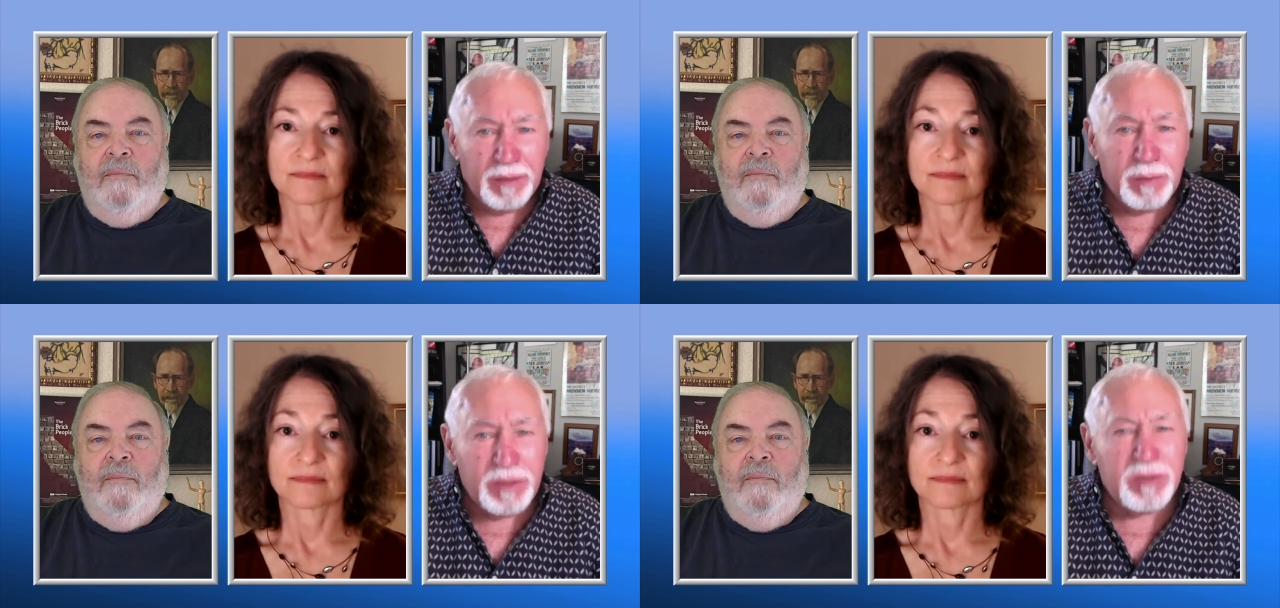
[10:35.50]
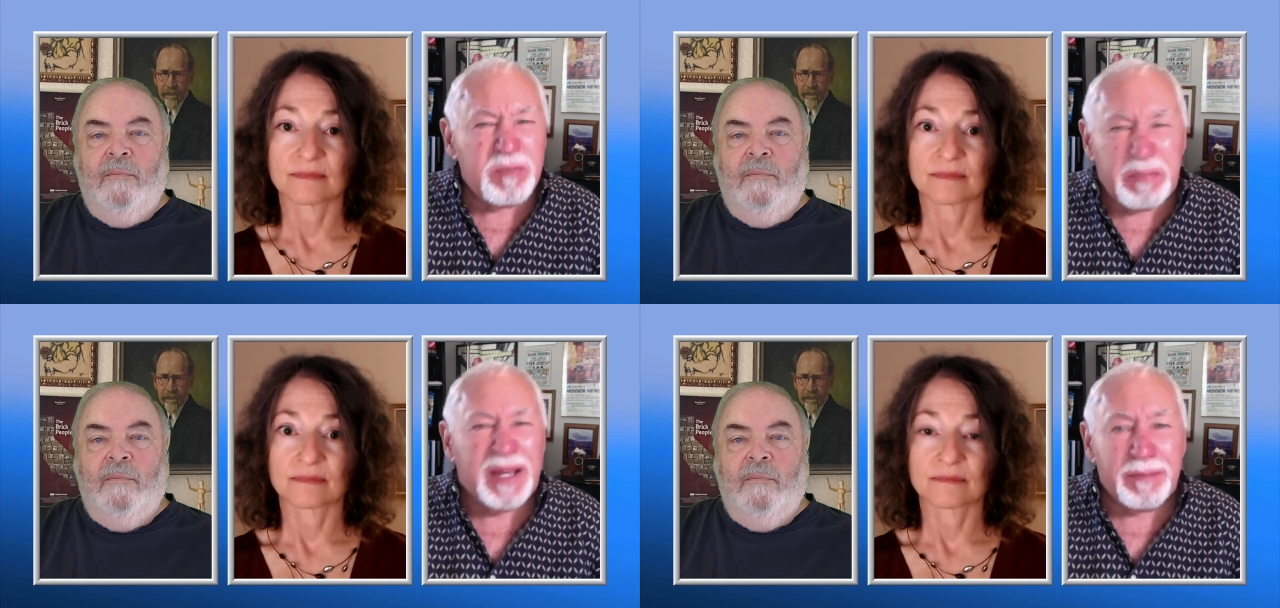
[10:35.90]
Speaker 1: are we
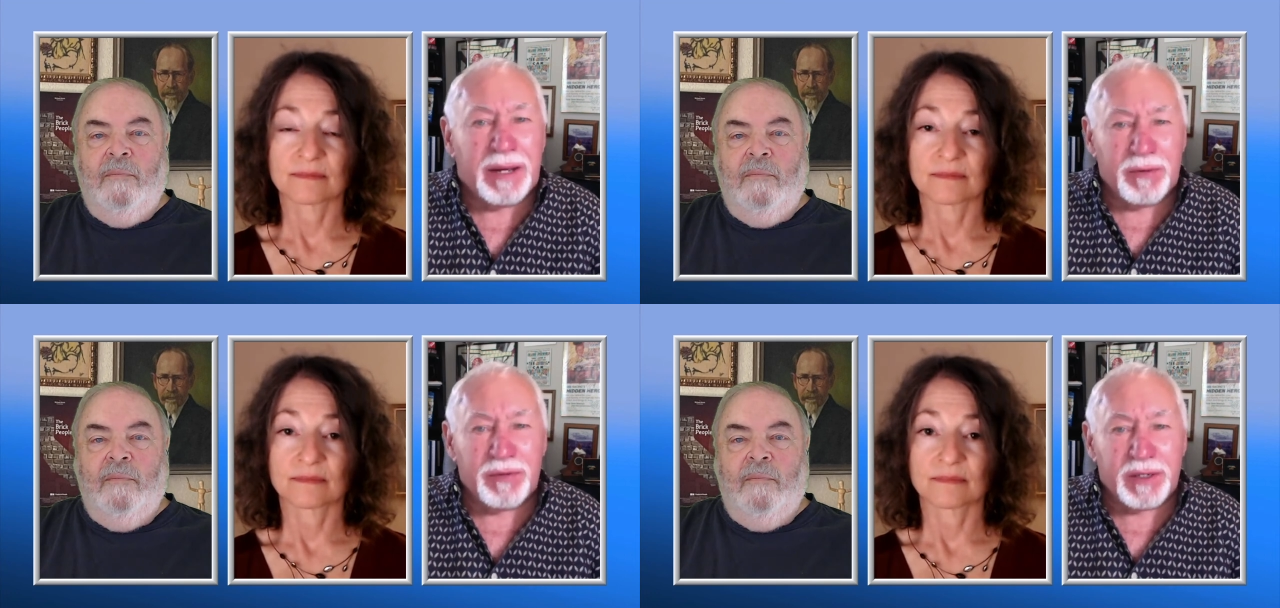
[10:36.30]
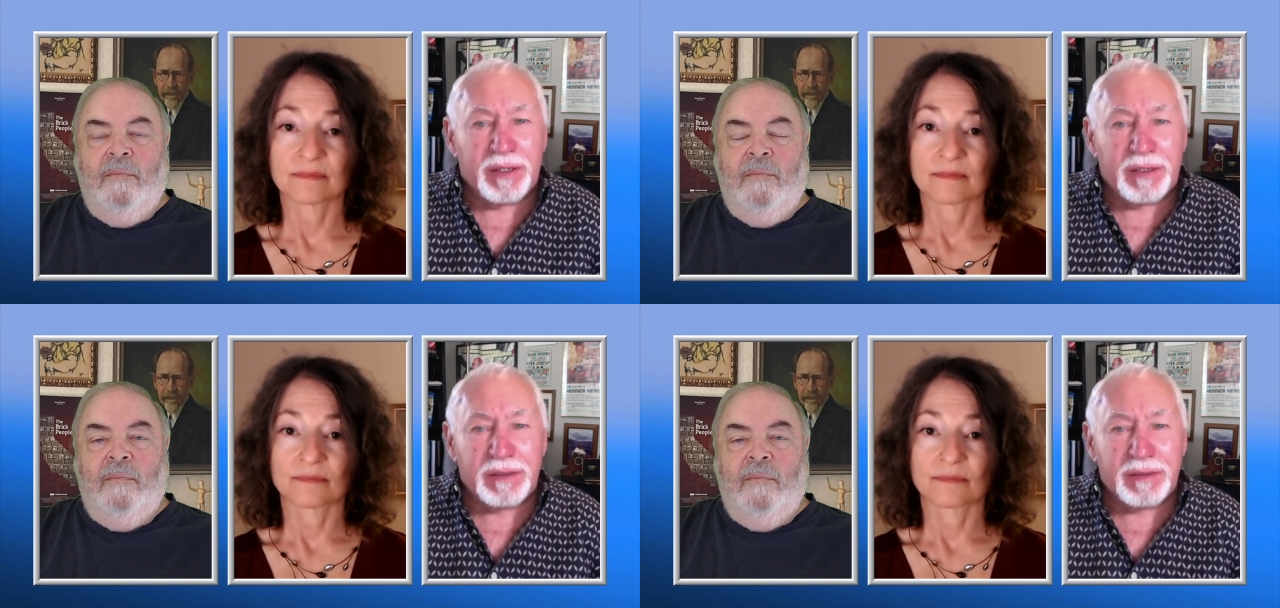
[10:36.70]
just bad
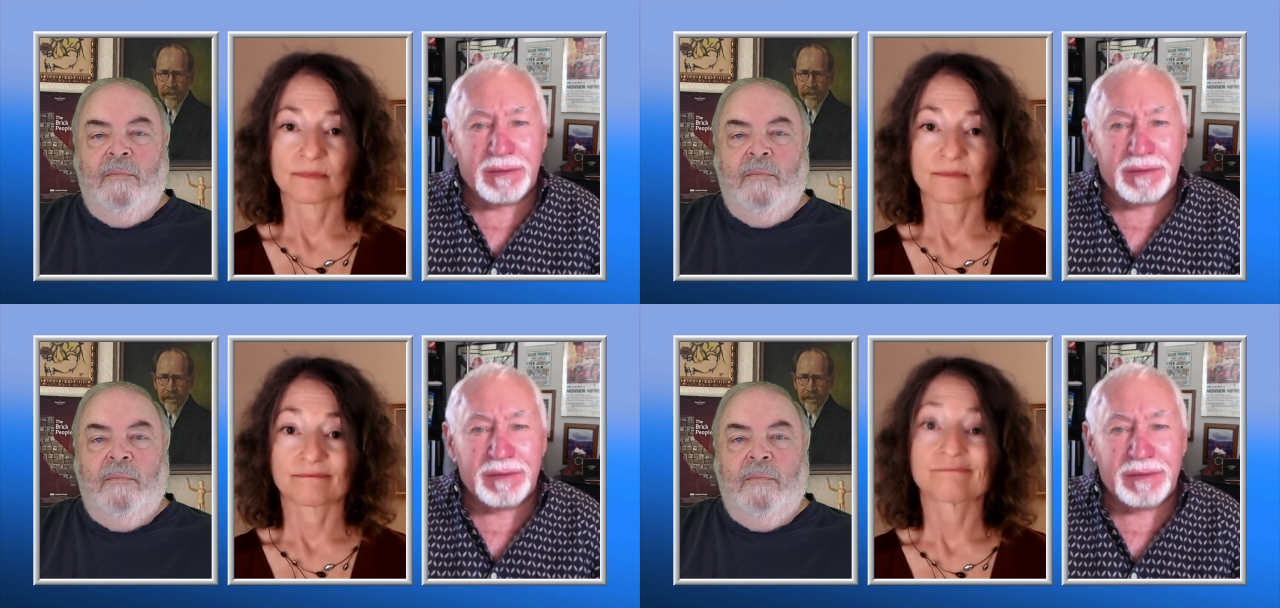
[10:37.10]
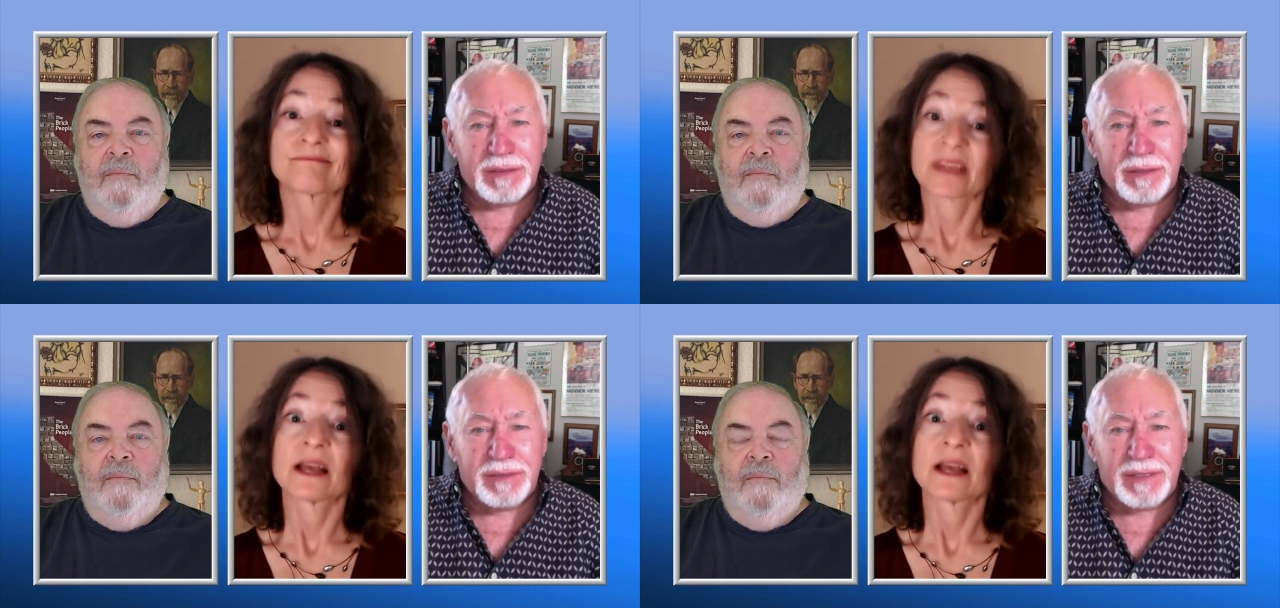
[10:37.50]
mouthing
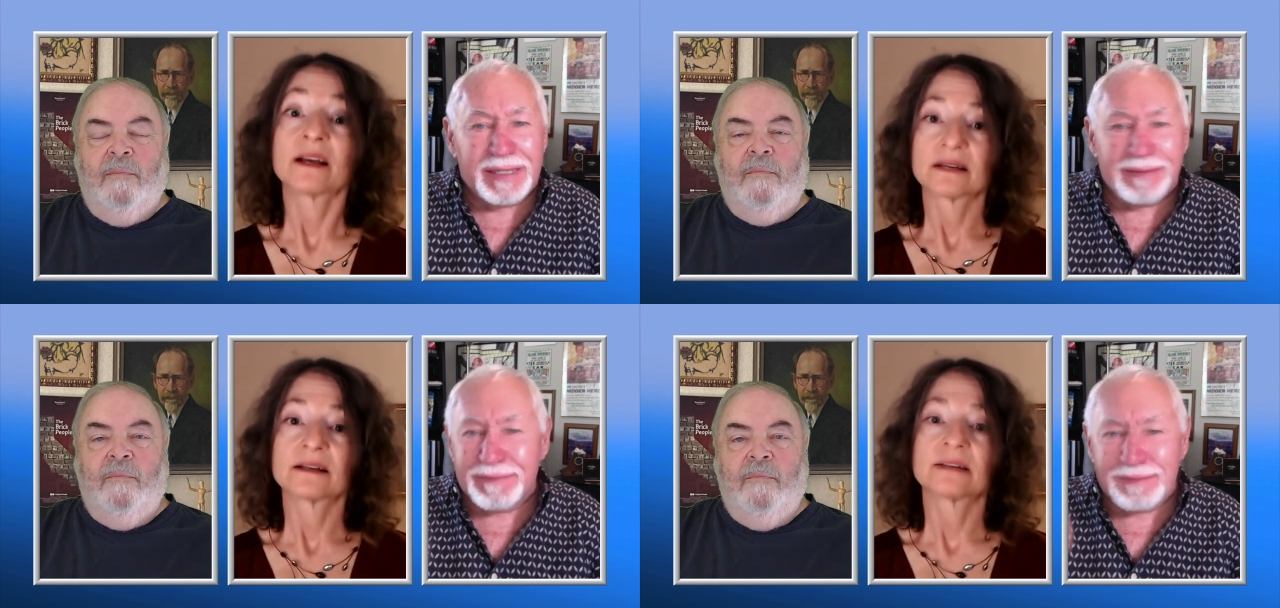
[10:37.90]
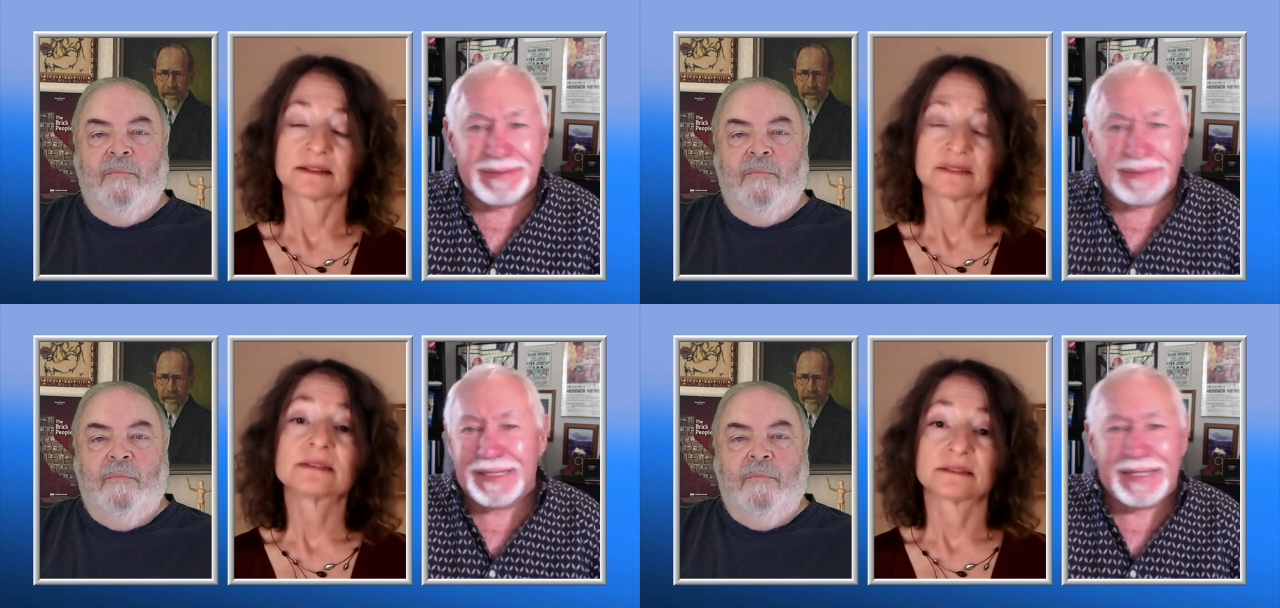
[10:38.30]
you know, to get
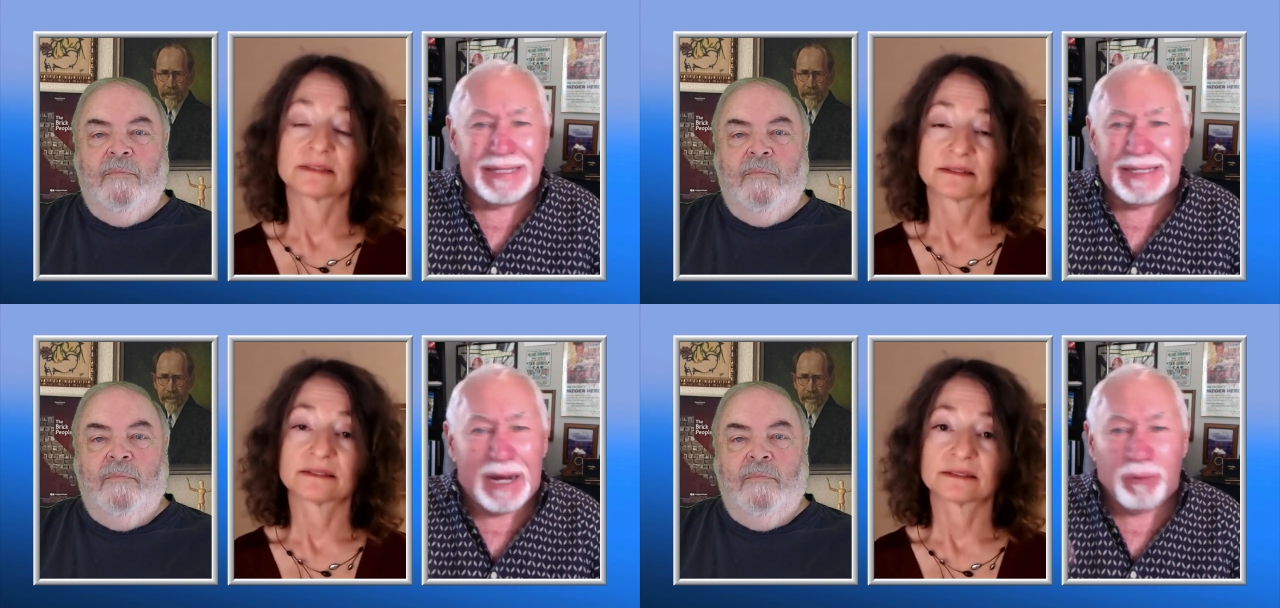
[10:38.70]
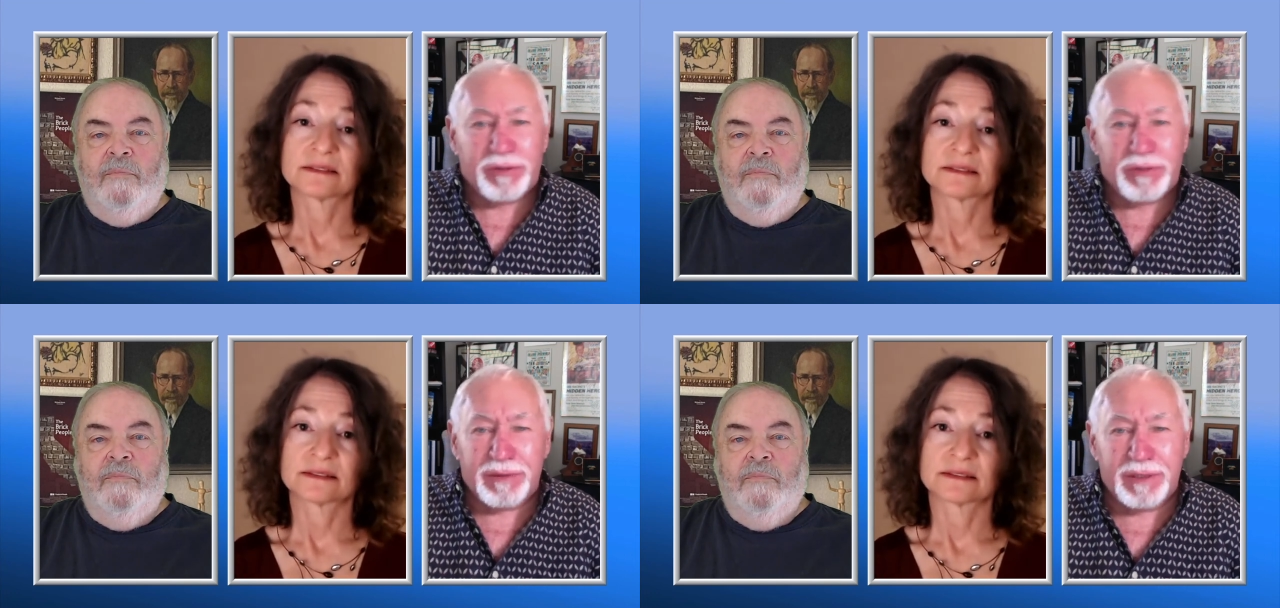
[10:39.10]
to get it
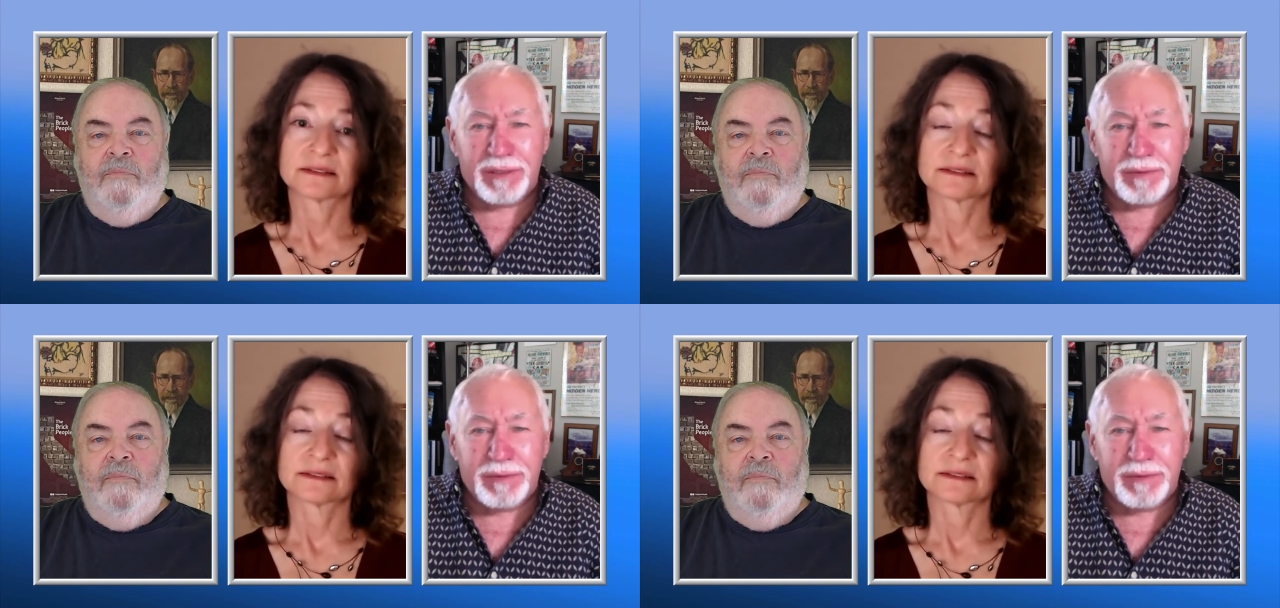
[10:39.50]
out.